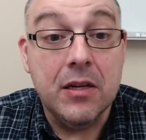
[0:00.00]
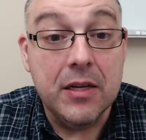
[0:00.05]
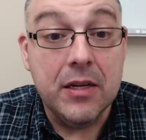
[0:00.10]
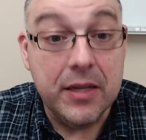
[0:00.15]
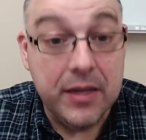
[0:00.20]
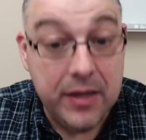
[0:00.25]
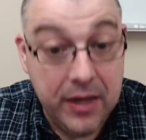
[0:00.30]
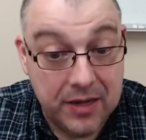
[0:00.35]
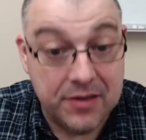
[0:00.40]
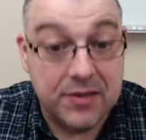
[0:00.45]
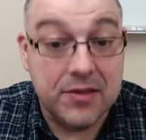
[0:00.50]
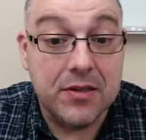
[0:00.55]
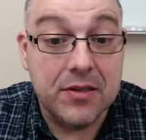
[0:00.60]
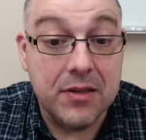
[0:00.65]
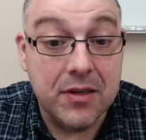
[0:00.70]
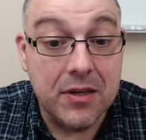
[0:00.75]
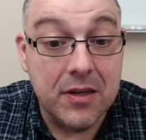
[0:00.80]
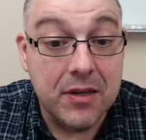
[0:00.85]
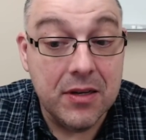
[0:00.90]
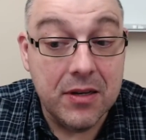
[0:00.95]

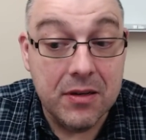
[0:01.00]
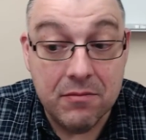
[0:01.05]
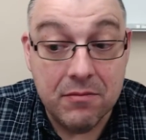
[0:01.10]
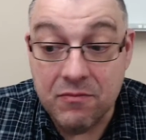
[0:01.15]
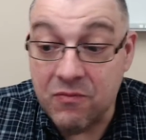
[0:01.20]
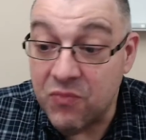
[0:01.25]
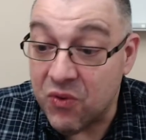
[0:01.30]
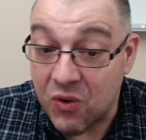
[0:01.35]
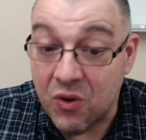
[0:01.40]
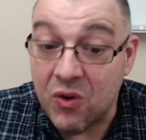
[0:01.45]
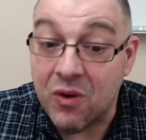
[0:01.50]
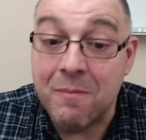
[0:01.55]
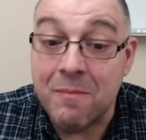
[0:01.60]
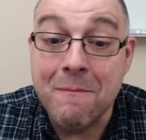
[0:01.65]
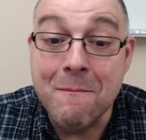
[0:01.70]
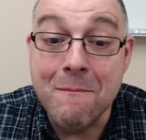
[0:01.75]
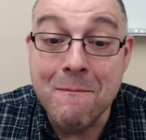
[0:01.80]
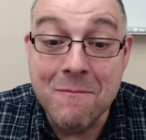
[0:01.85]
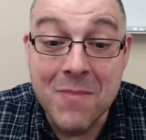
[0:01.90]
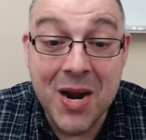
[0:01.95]
yes, for
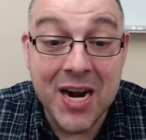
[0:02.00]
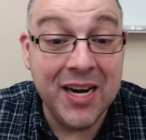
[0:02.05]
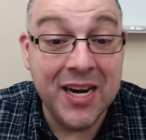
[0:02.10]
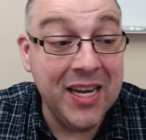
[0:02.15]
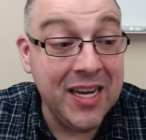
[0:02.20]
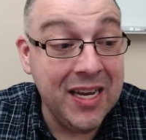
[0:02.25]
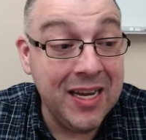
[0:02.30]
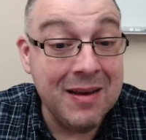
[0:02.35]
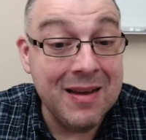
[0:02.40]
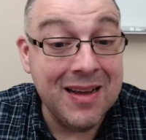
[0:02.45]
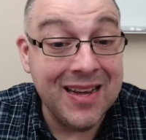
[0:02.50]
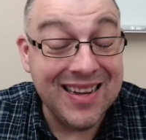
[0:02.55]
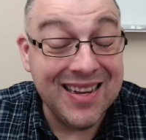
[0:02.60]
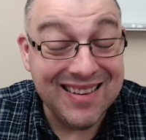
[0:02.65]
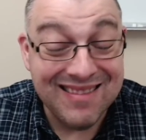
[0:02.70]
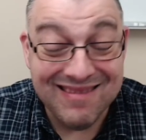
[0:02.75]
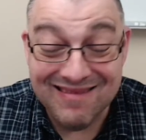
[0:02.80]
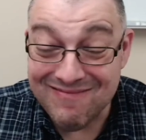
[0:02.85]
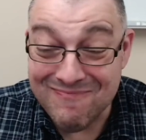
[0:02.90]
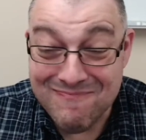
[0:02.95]
many
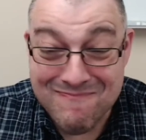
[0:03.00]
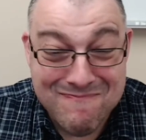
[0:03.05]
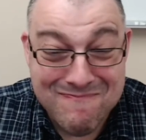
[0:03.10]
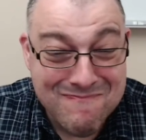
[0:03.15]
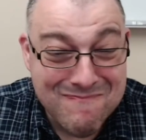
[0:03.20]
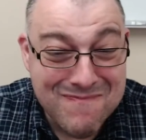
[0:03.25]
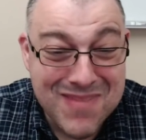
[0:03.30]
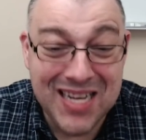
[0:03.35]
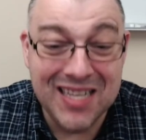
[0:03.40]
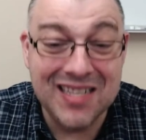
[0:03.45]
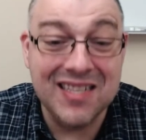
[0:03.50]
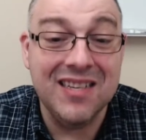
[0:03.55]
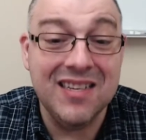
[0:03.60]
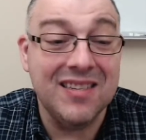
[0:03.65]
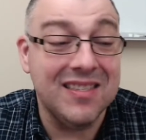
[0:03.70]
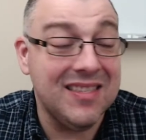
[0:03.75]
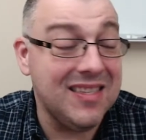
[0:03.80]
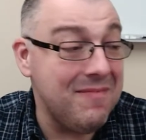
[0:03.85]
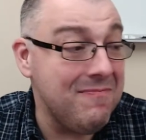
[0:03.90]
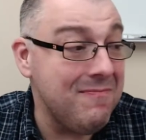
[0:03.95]

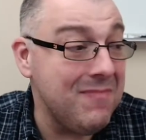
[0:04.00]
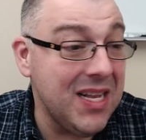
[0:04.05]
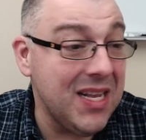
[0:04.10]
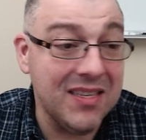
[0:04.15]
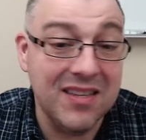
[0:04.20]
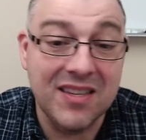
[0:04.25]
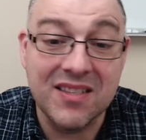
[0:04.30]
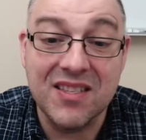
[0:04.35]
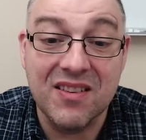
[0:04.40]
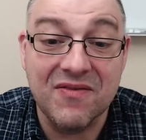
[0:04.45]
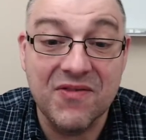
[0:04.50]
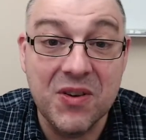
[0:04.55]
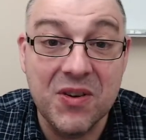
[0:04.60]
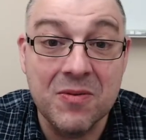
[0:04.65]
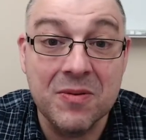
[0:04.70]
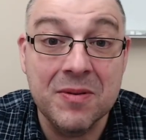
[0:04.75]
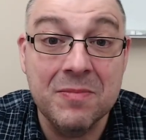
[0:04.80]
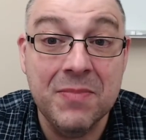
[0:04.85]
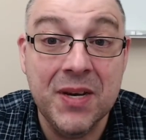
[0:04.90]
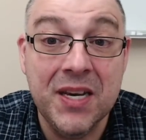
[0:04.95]
millions and millions of
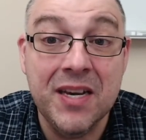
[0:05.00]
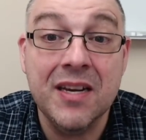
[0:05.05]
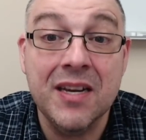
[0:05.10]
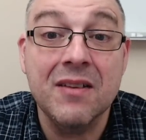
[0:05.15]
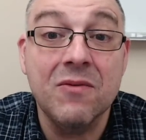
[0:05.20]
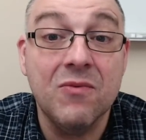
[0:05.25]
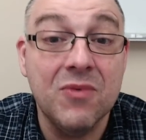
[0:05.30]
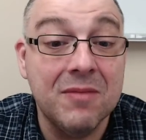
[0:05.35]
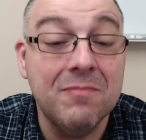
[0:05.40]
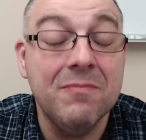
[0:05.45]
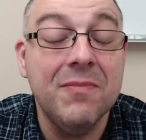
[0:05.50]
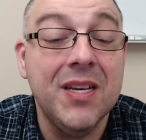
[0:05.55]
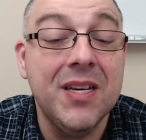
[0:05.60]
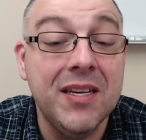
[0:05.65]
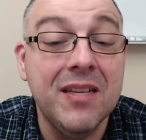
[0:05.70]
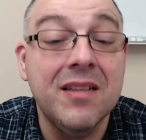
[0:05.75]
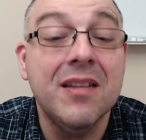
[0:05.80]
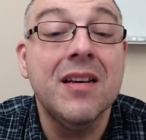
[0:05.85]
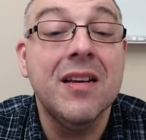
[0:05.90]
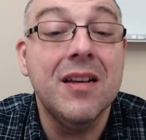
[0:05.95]
human beings would mean